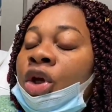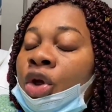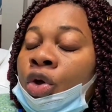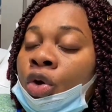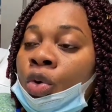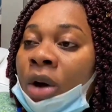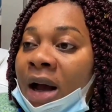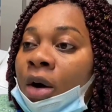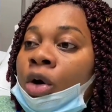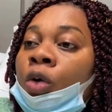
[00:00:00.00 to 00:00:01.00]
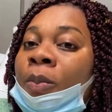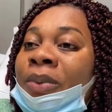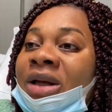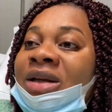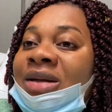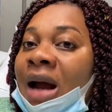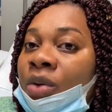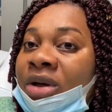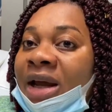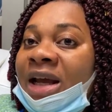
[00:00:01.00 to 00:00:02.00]
you are going to bleed
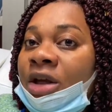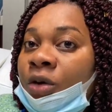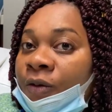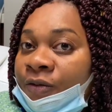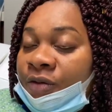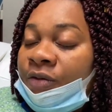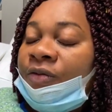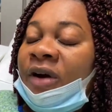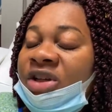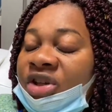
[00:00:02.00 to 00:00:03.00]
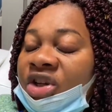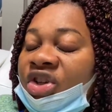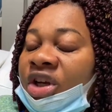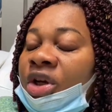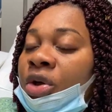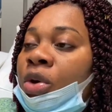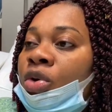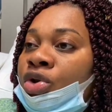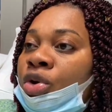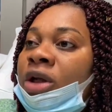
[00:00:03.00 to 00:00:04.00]
down there in your vajayjay, you
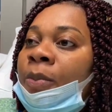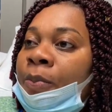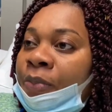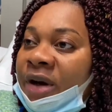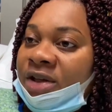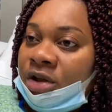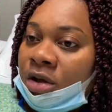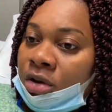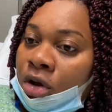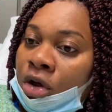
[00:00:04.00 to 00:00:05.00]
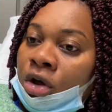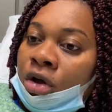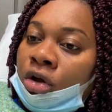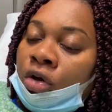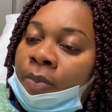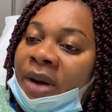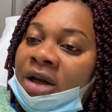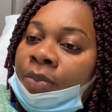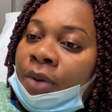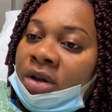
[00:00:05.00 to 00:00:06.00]
know. So they press your
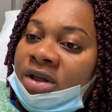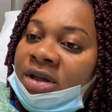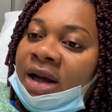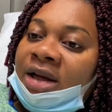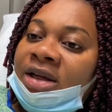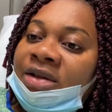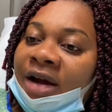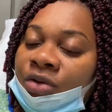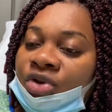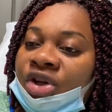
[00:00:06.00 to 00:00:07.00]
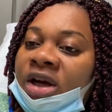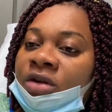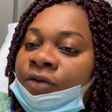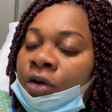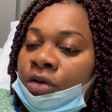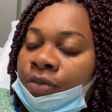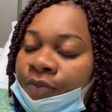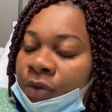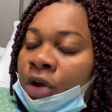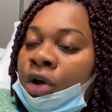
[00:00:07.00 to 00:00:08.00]
belly button and they try to check your
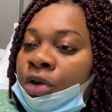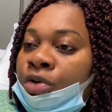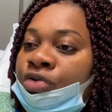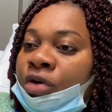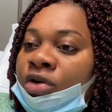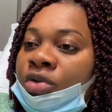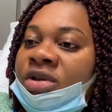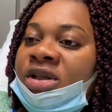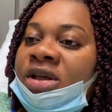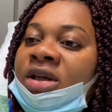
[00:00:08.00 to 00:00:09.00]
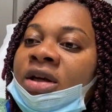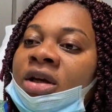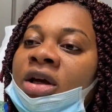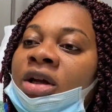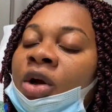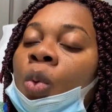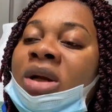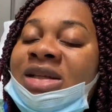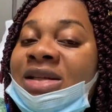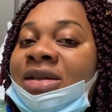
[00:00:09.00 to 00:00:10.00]
uterus to see. They
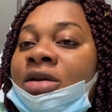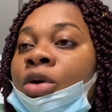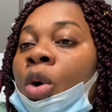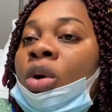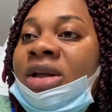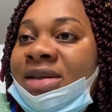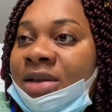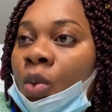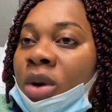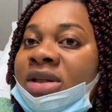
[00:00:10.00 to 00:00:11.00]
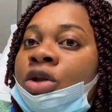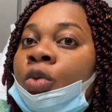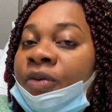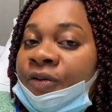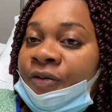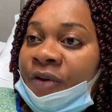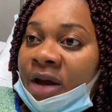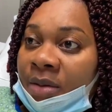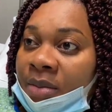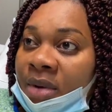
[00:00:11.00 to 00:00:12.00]
want it, the goal is they want it to be
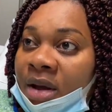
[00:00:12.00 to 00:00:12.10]
firm,